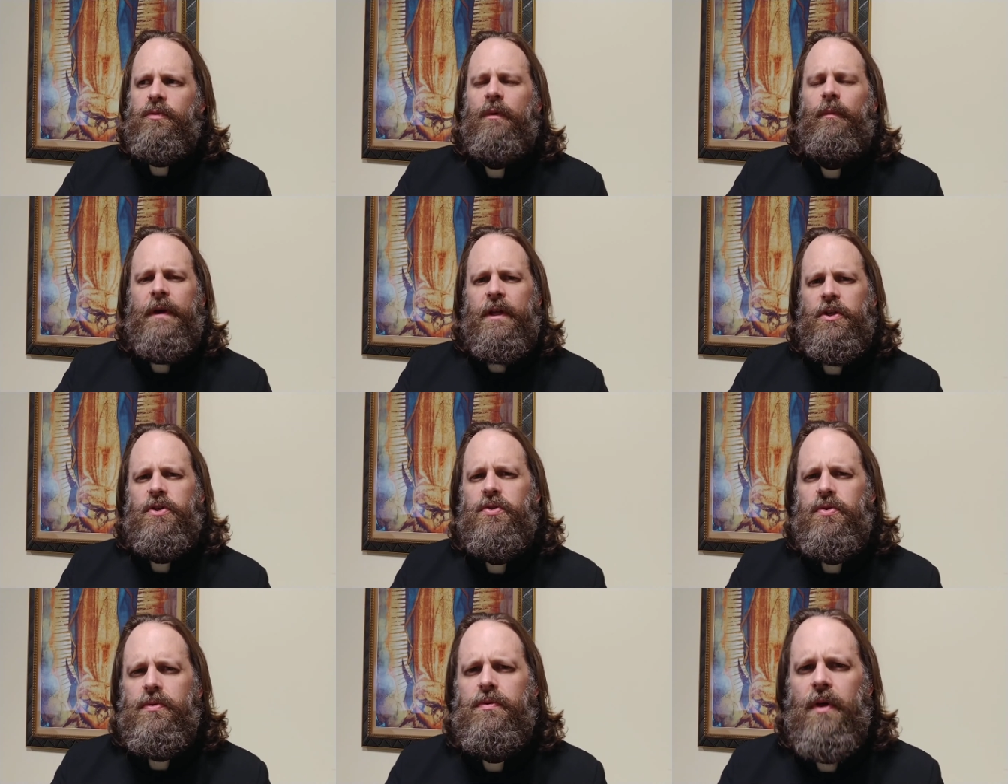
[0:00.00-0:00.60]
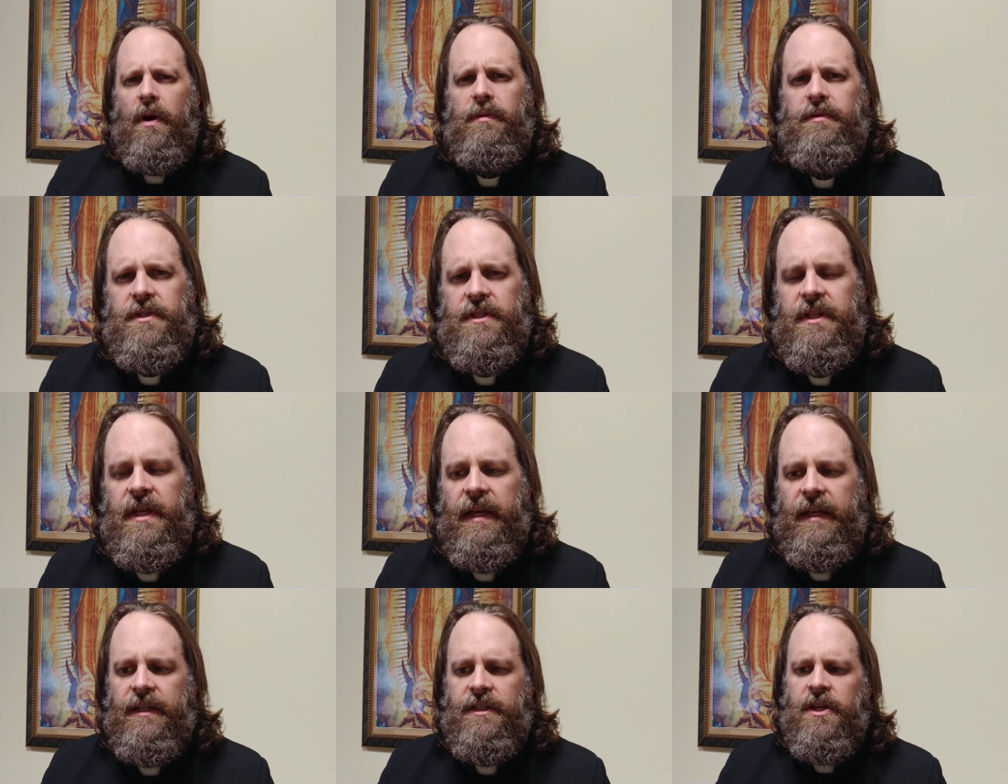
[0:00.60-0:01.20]
when we do those
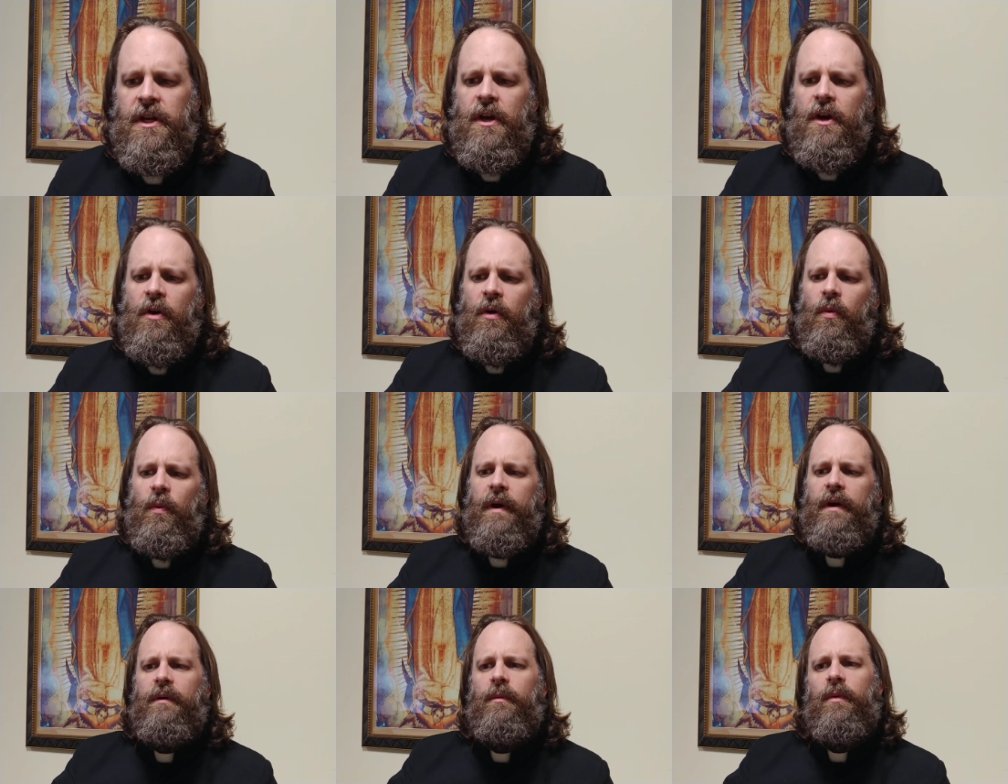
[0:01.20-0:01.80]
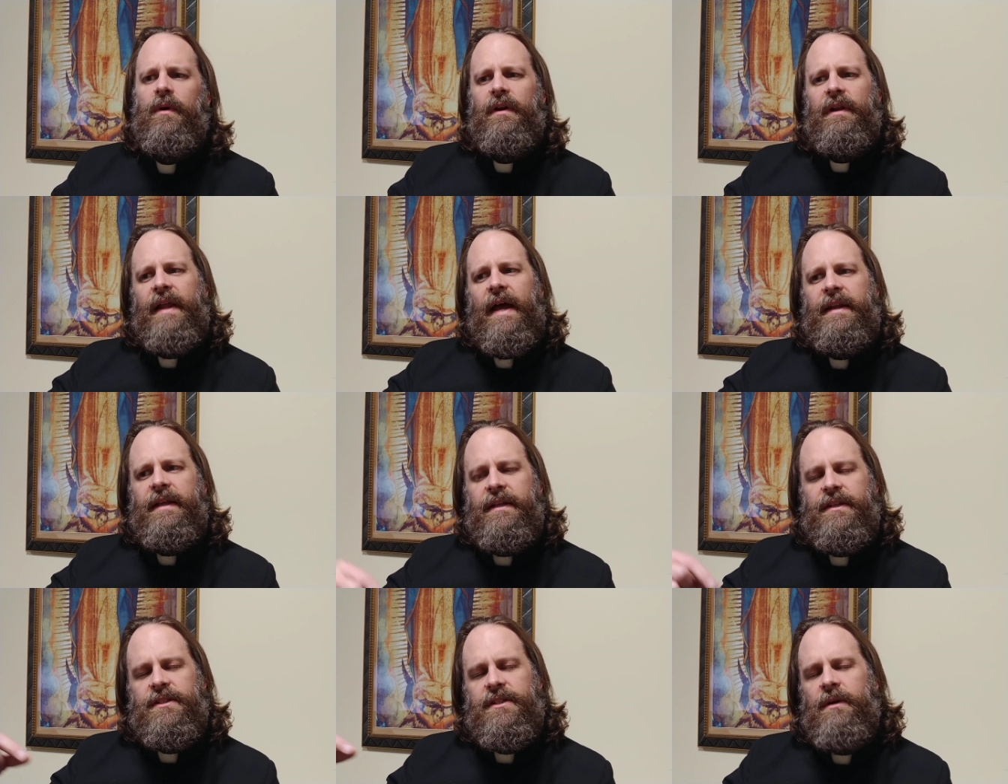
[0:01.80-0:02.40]
things, we're, we're
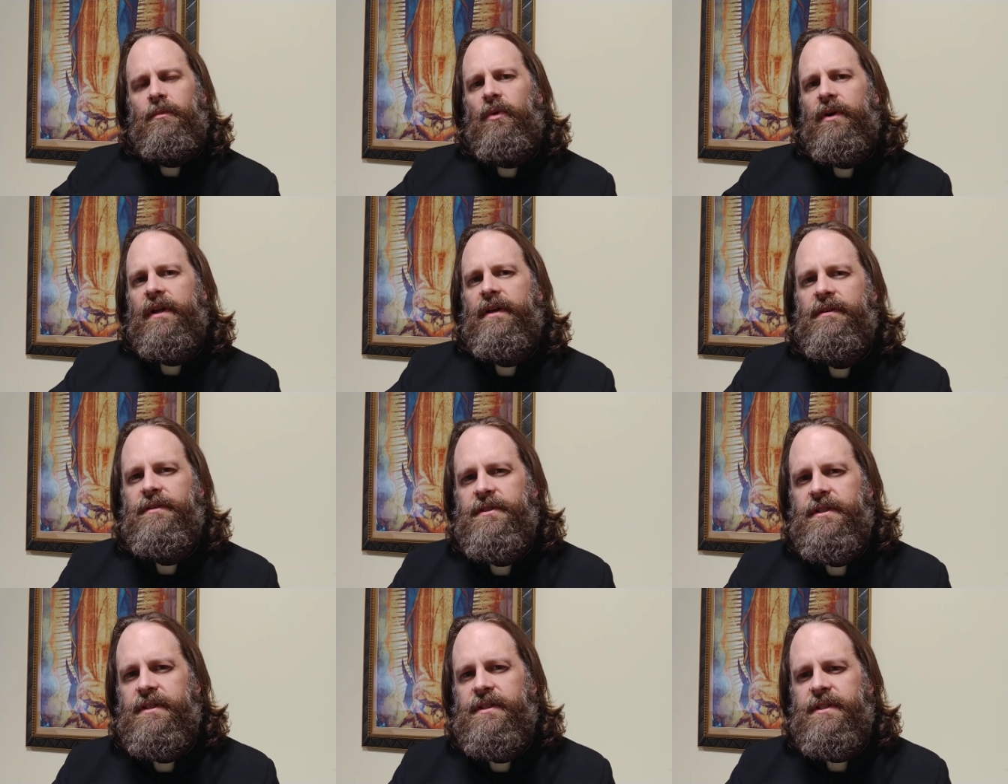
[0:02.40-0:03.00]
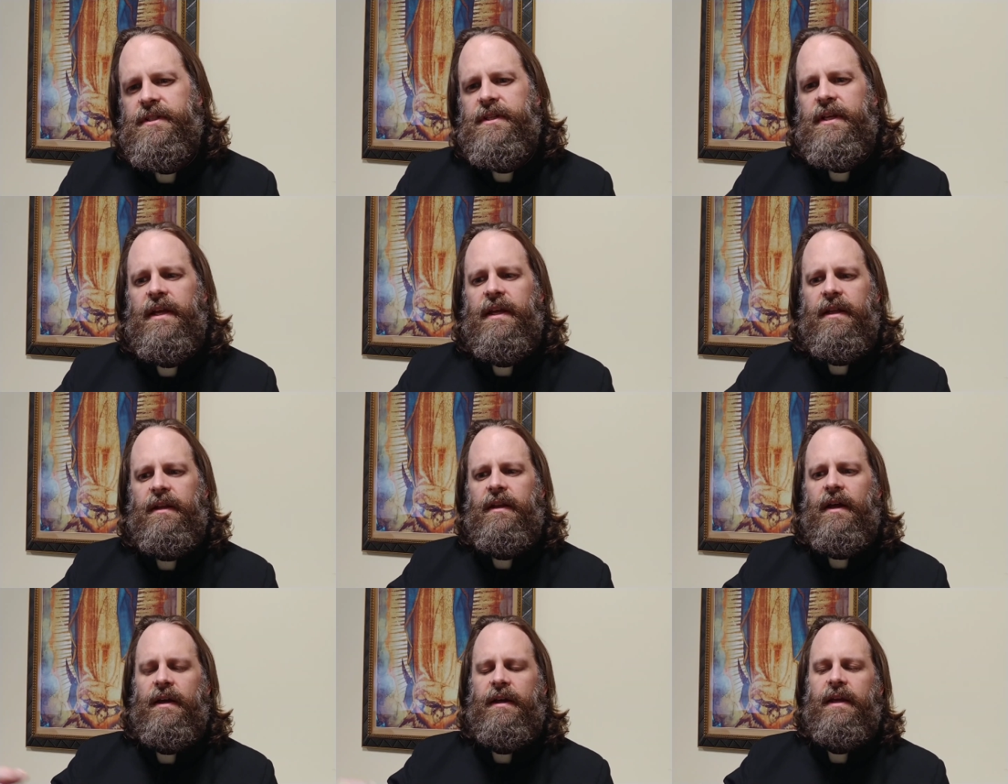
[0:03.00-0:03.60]
letting someone else's
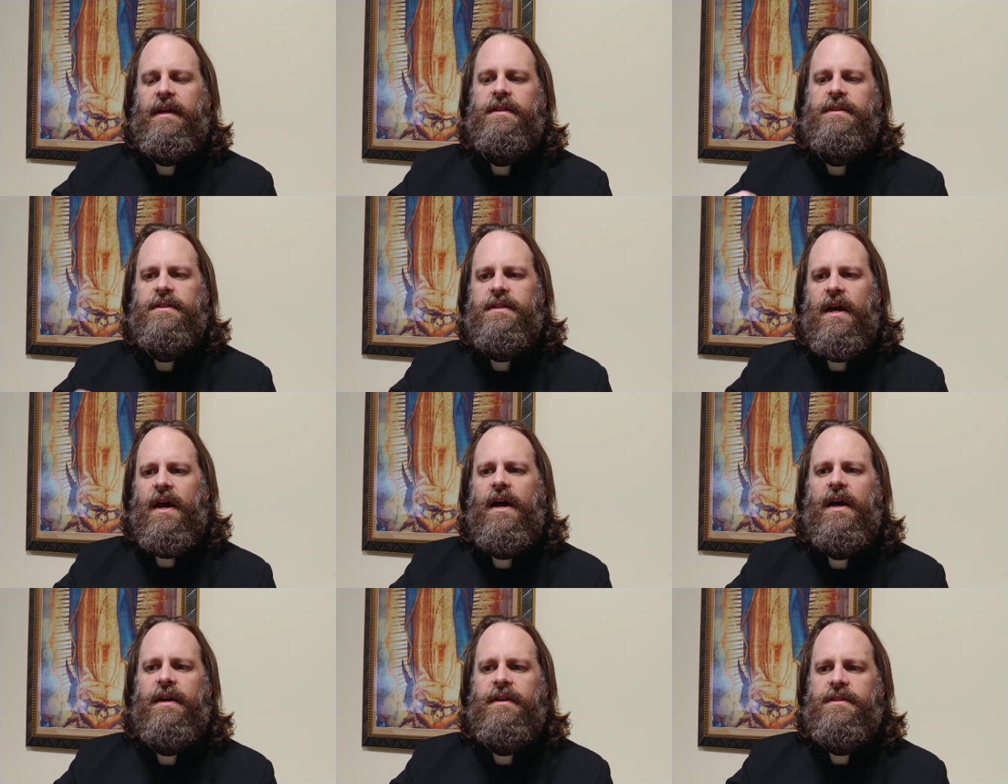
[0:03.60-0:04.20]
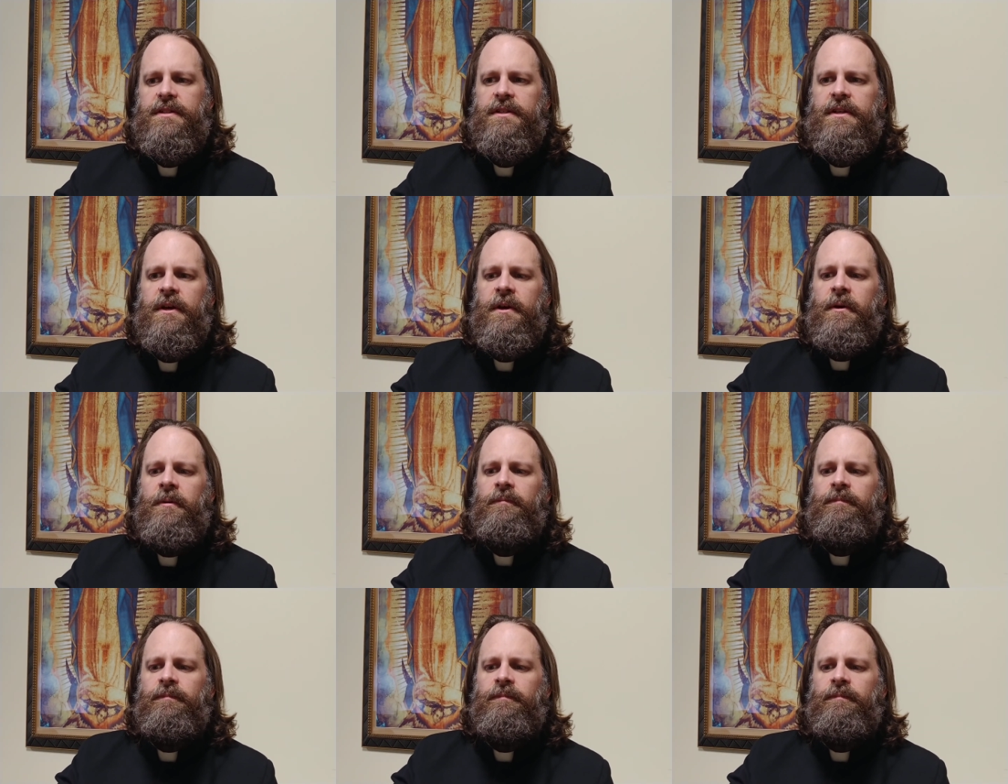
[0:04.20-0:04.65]
sin against us